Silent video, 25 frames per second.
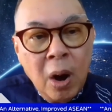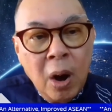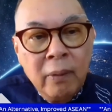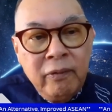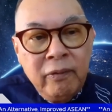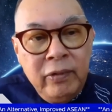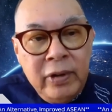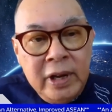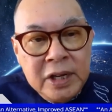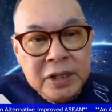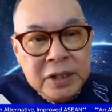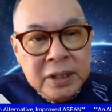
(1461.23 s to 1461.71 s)

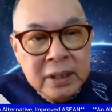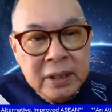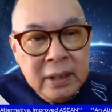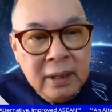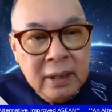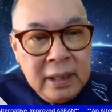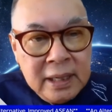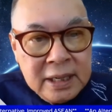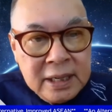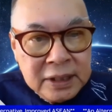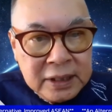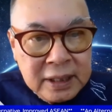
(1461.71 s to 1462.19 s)
of
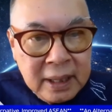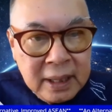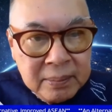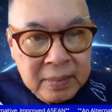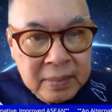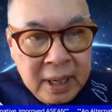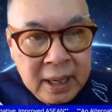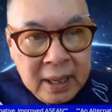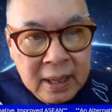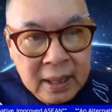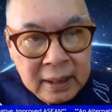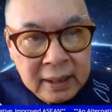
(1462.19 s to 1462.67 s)

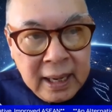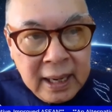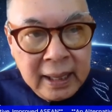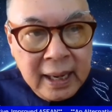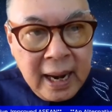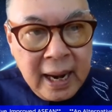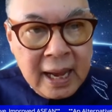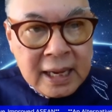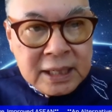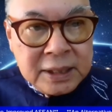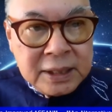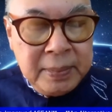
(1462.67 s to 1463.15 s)
regionalism,
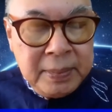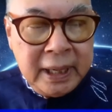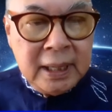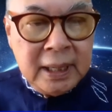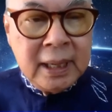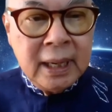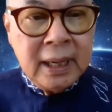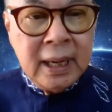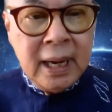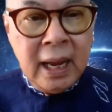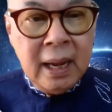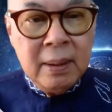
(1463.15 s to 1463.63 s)
that has
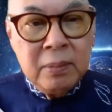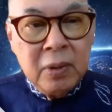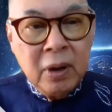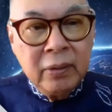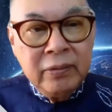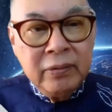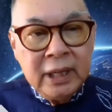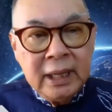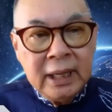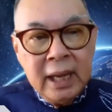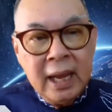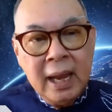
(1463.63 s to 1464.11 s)
been the
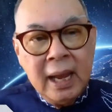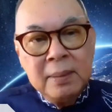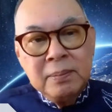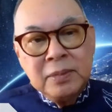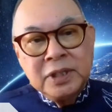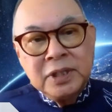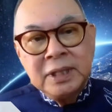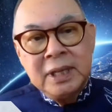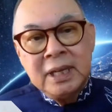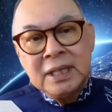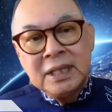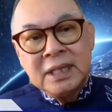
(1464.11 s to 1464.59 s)
name of the
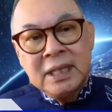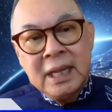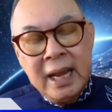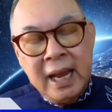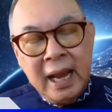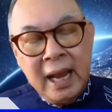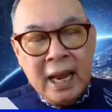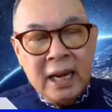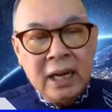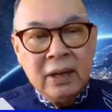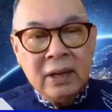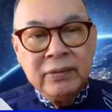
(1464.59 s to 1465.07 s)
game since
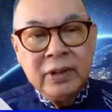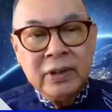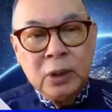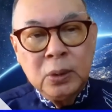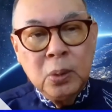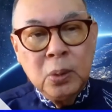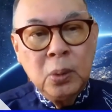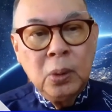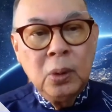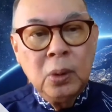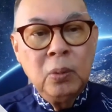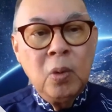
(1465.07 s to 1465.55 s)
the end of
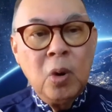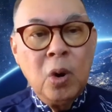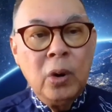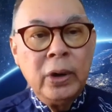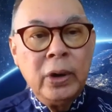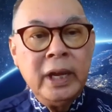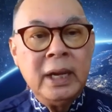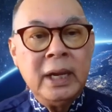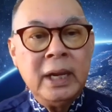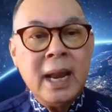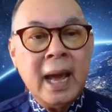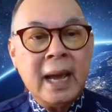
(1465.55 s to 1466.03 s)
the Cold
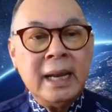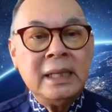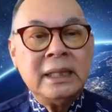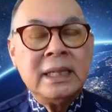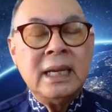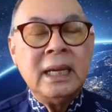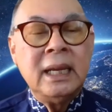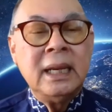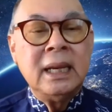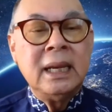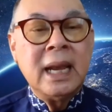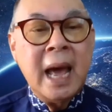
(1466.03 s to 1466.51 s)
War in
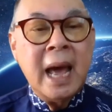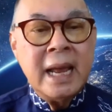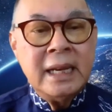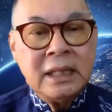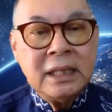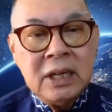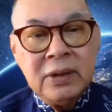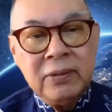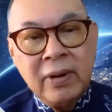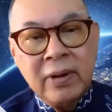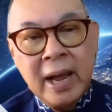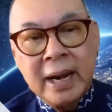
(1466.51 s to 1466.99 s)

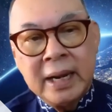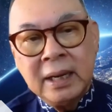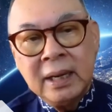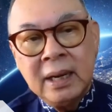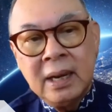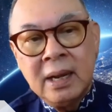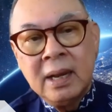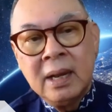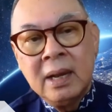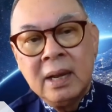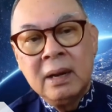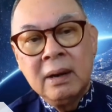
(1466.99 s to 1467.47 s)

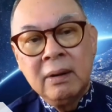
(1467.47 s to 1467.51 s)
1991,